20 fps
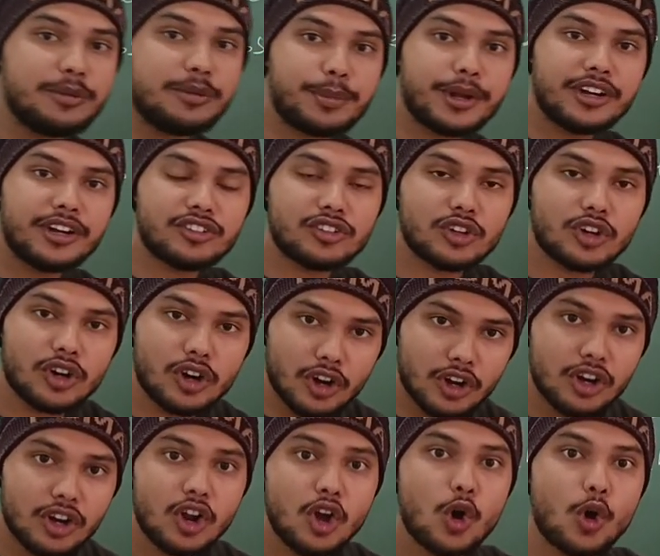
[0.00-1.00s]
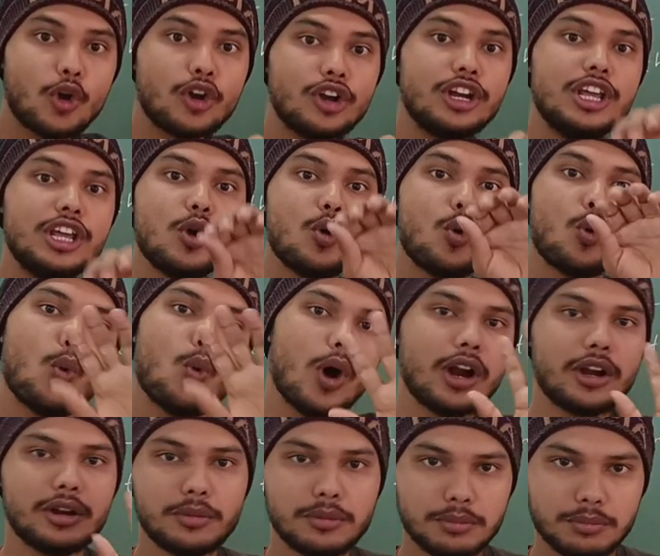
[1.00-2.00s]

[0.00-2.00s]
depends on only one